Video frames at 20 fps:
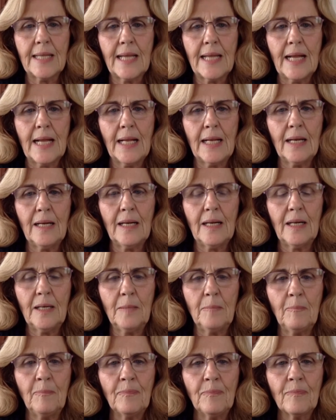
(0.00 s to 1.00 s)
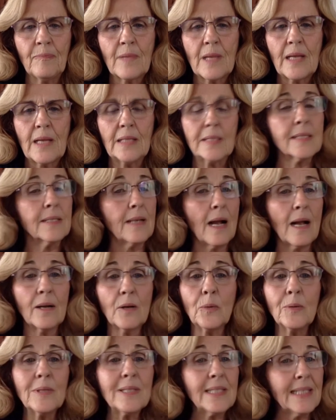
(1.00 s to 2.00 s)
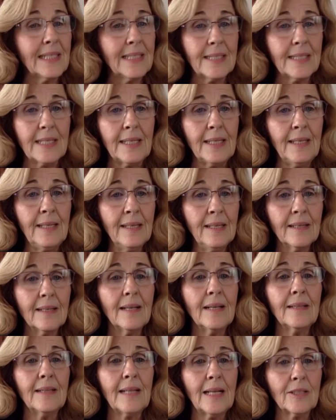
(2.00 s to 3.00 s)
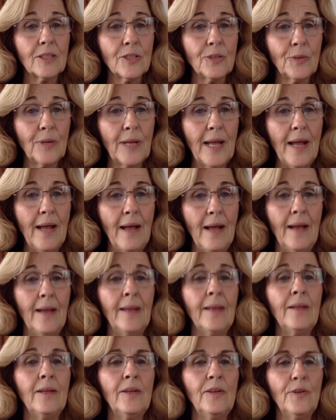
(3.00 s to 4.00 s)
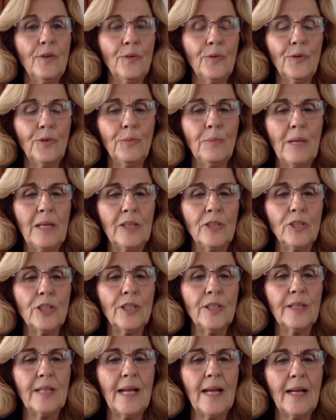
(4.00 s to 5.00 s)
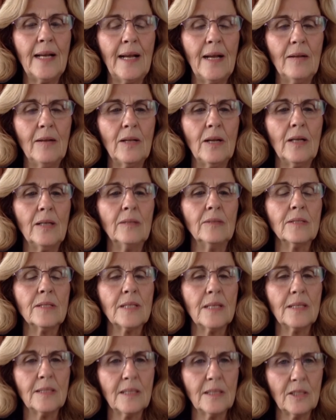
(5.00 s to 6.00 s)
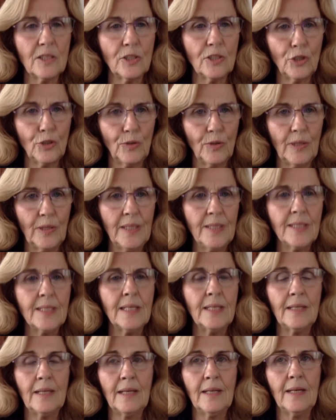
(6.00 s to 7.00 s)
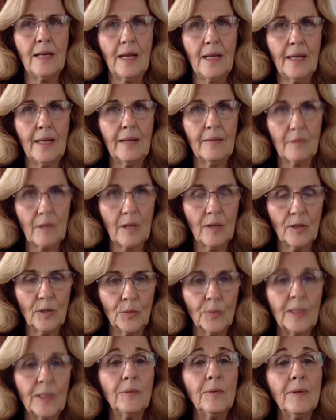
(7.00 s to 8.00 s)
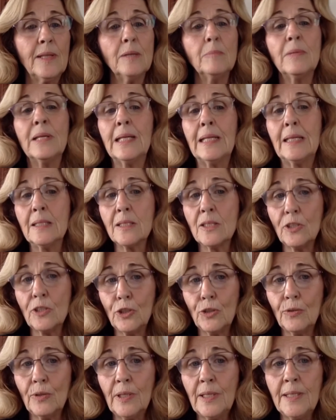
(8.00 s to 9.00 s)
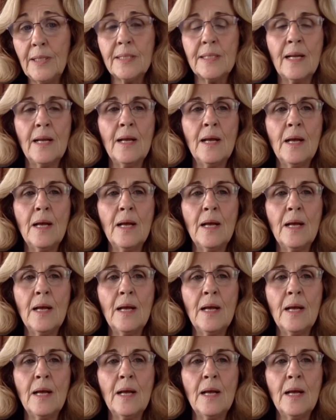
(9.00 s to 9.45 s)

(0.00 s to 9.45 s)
that um, it's not always easy, and that's okay. You know, you mentioned that how Lionel says it's a choice, and, and I agree with him, it is a choice,